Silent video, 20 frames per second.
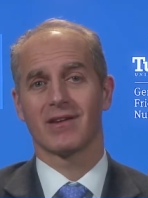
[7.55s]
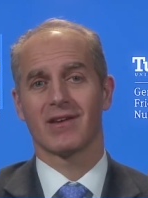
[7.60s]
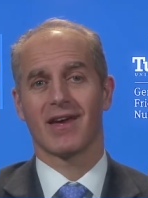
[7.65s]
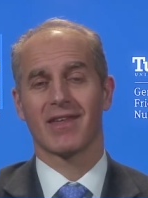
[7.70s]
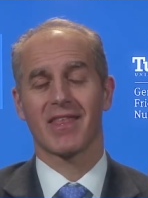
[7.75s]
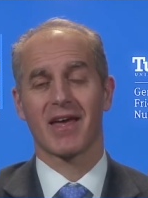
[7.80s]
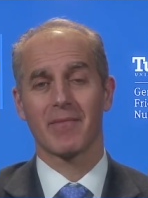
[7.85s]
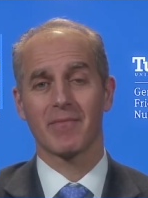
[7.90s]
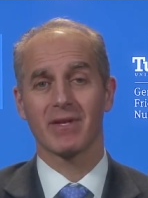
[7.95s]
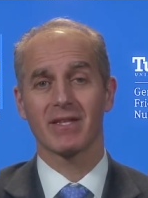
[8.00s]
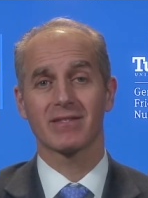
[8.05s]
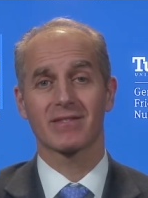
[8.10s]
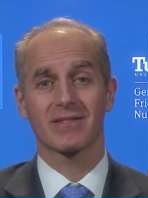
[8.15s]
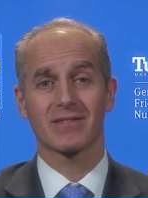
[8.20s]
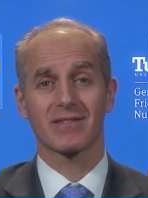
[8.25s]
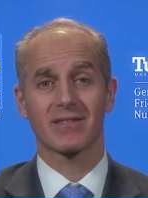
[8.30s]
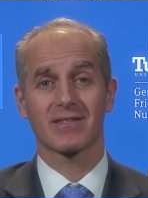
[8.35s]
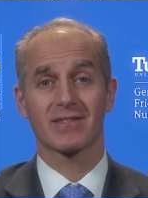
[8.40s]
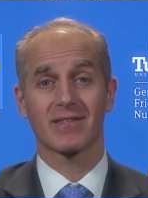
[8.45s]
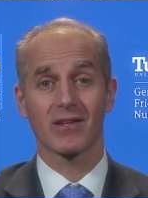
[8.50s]
And that means
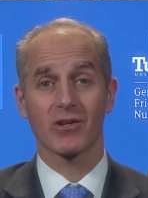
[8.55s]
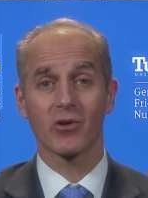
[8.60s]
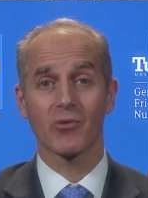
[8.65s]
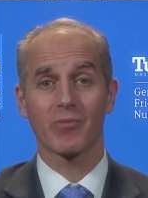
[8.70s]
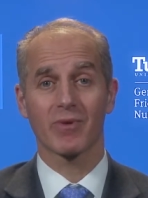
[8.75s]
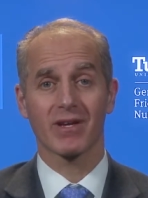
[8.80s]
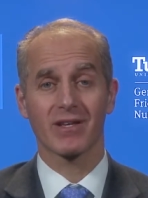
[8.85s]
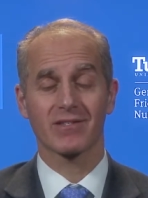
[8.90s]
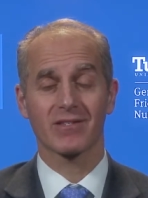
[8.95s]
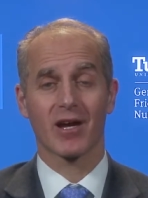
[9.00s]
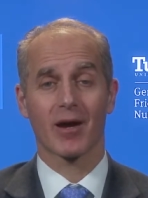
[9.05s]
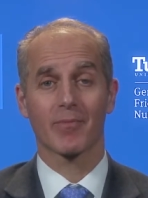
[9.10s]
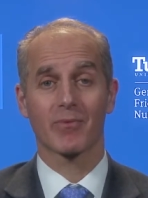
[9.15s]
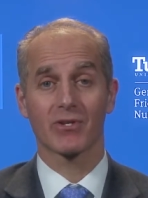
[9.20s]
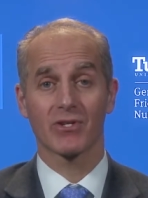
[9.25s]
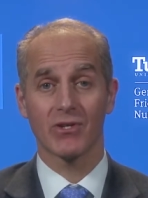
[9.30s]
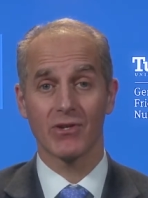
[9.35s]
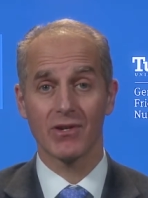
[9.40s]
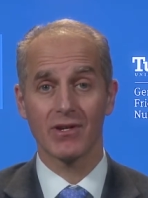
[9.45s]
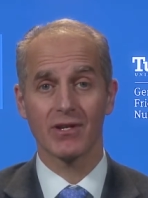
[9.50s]
it's the single biggest
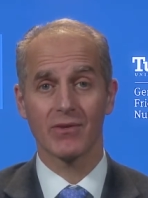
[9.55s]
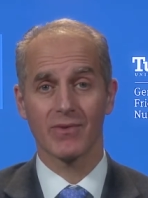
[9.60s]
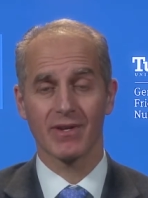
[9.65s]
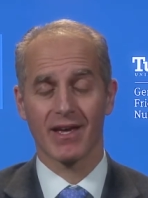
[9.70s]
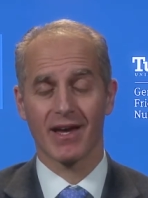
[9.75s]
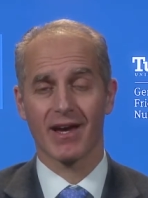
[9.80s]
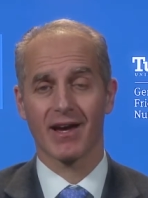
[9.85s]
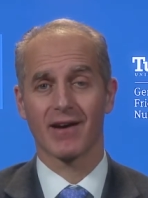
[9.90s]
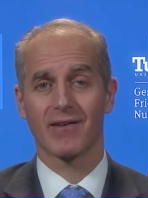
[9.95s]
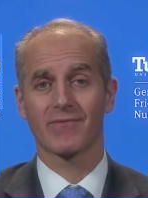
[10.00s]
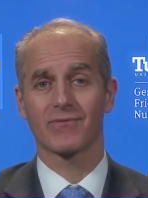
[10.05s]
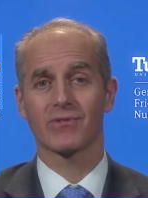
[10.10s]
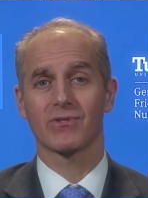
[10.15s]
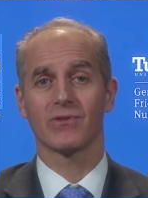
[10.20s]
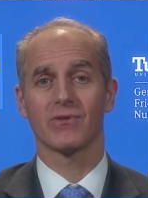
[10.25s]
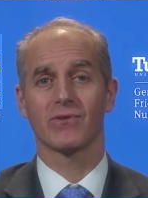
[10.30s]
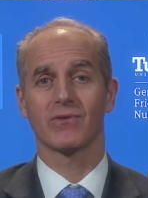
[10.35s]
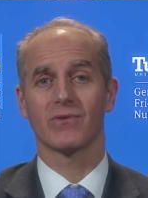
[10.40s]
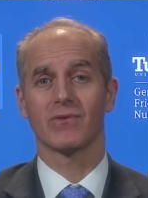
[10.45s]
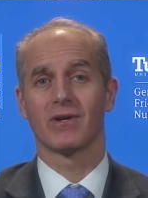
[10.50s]
opportunity we have
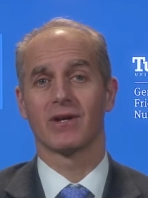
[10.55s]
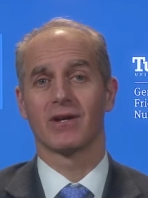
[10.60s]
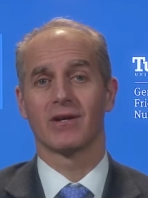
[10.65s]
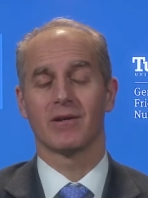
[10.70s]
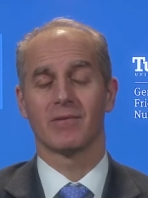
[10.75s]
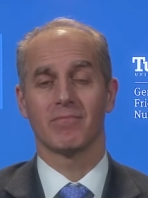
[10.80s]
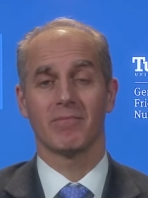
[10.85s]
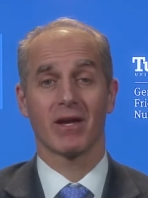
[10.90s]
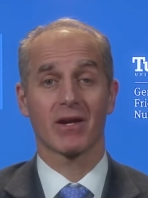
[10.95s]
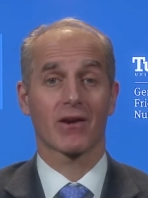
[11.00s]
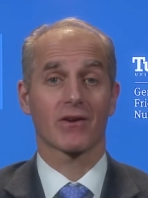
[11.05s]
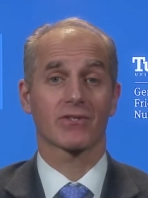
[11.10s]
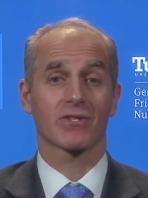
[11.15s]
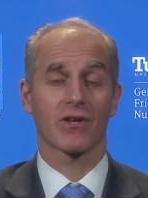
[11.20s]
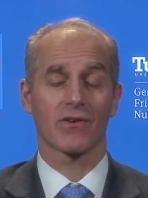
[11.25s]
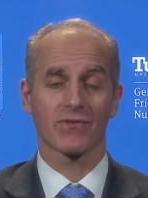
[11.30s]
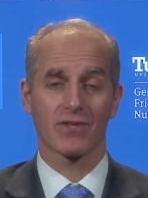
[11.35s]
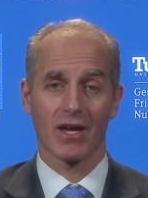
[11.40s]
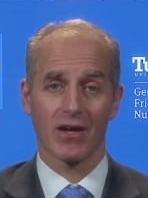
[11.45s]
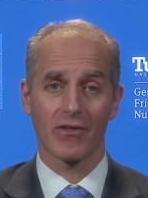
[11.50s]
to make
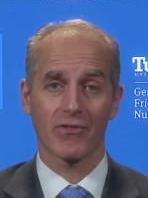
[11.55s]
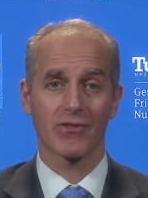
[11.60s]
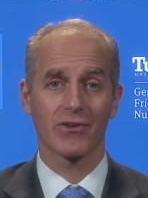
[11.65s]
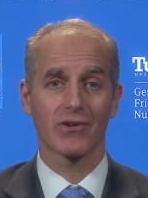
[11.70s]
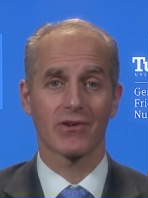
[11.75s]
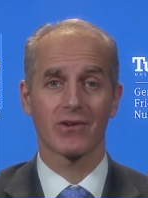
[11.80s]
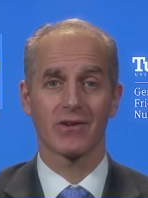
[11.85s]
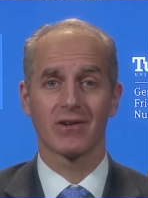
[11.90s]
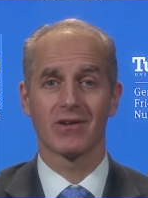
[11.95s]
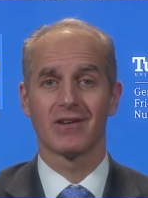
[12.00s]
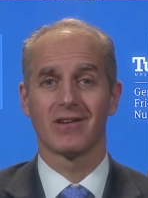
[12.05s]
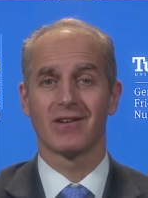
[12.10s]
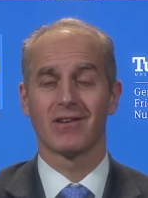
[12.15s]
ourselves healthier,